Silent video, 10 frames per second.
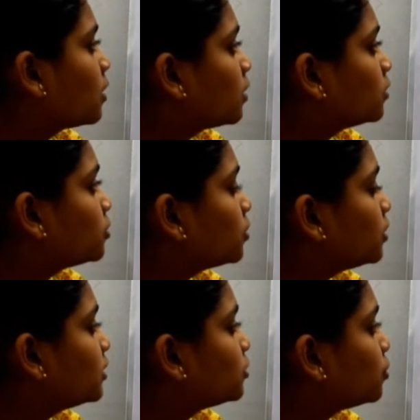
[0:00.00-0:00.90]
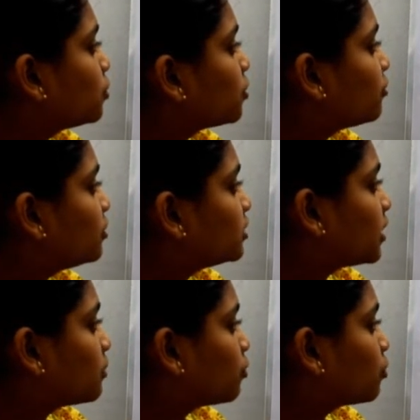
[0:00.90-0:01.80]
So these neutrophils
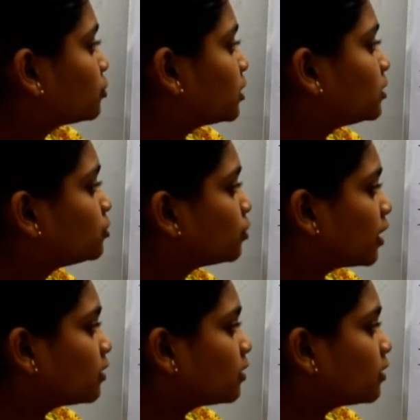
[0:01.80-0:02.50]
and monocytes together